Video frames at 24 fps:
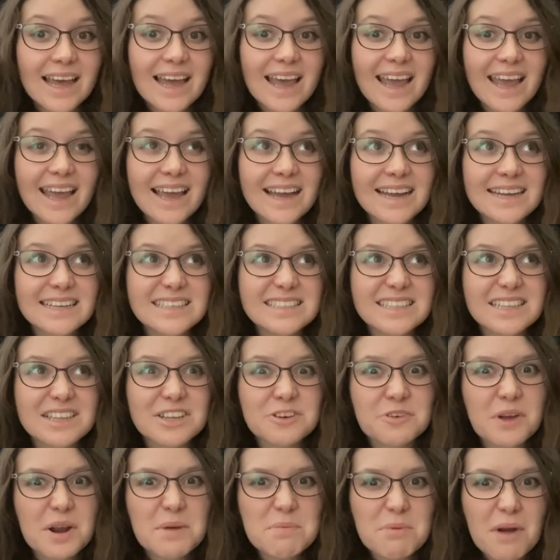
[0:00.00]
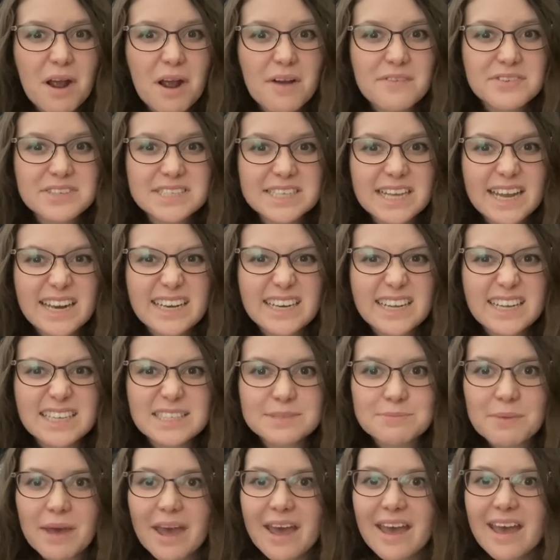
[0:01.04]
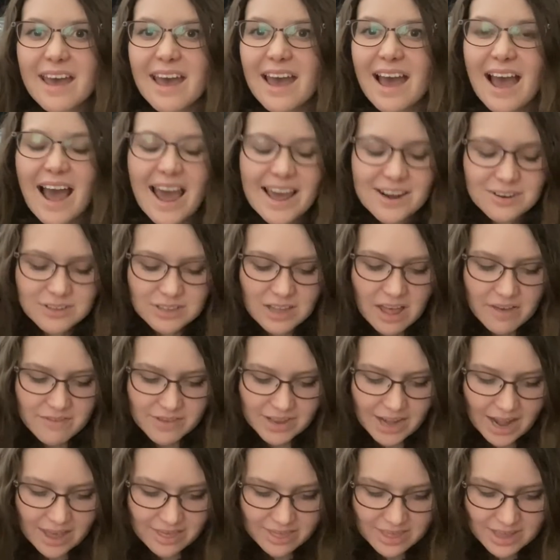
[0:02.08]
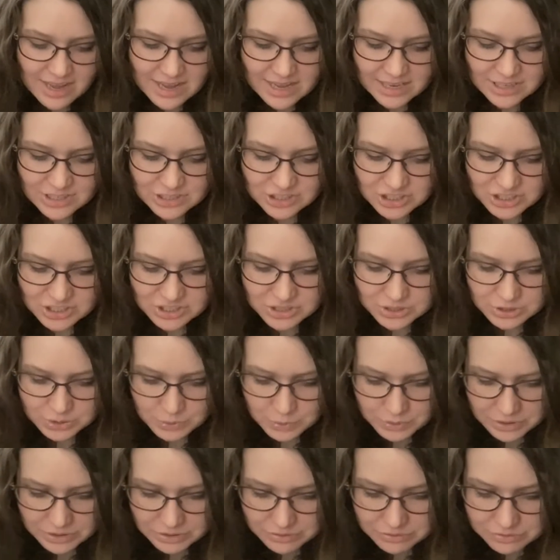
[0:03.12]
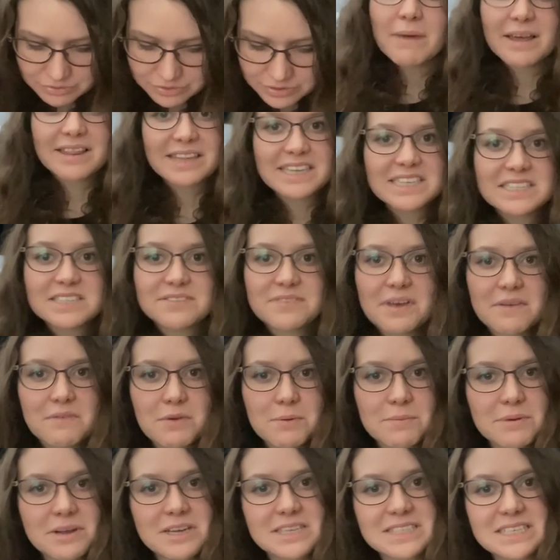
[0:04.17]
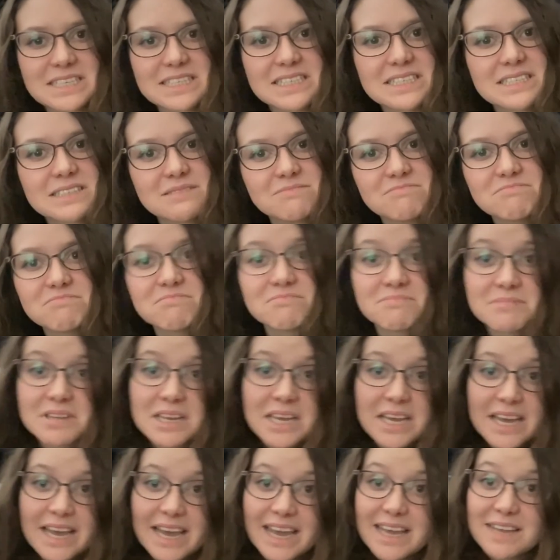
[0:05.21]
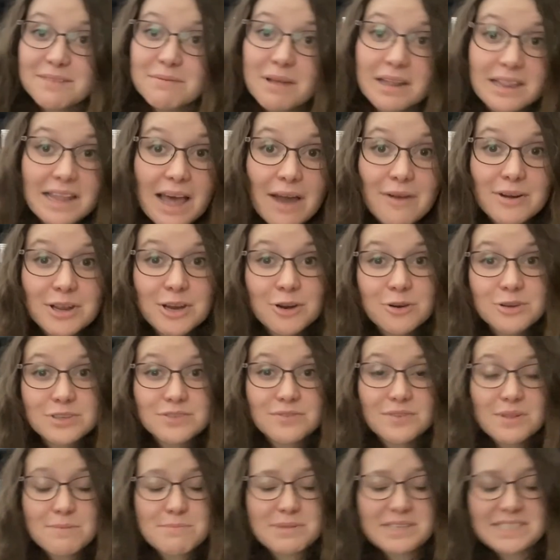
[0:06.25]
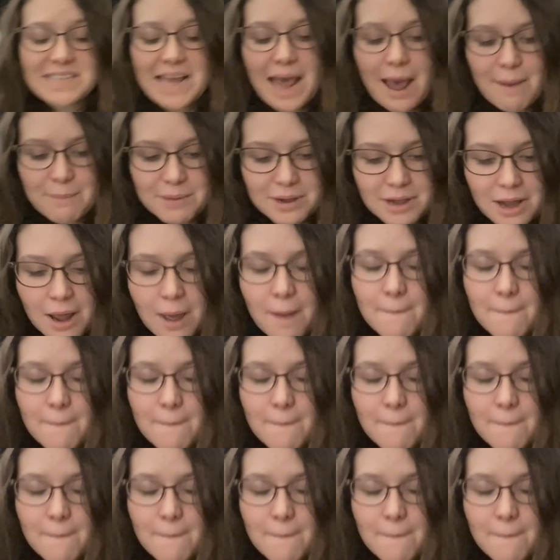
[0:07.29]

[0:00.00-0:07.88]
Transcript: And the Great Prophecy ending is meh. I don't love it. I think it's just sort of my least favorite because it allowed Heroes of Olympus to happen.